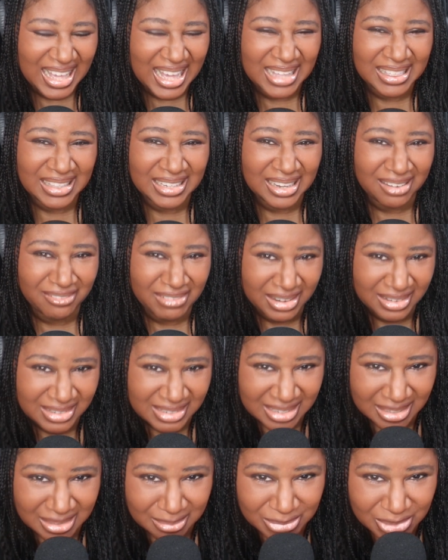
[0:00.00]
I think I'd rather
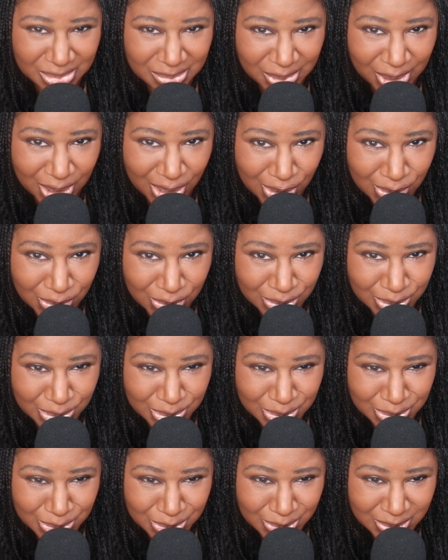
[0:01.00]
send them some
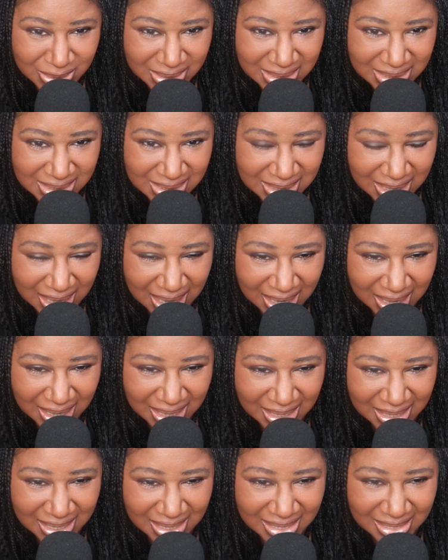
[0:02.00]
clothes,
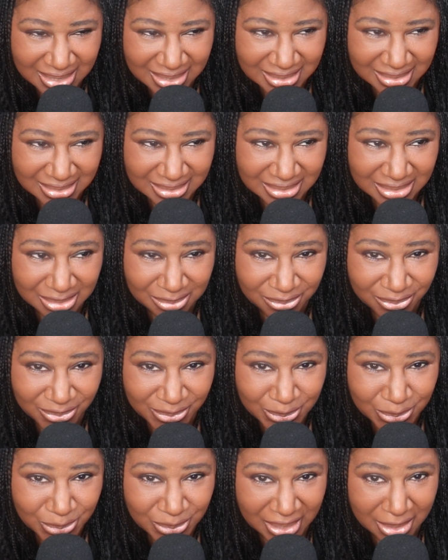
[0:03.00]
some
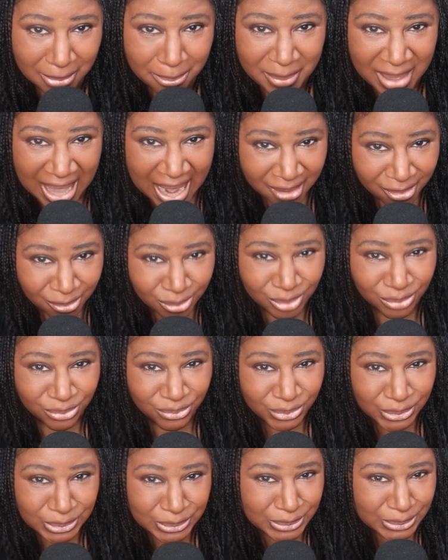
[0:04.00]
food, like a barrel of
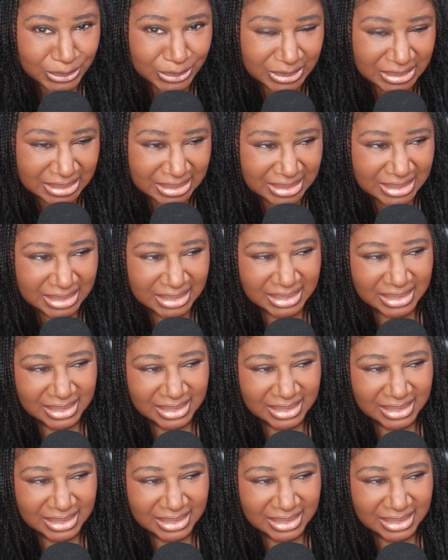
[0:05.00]
food,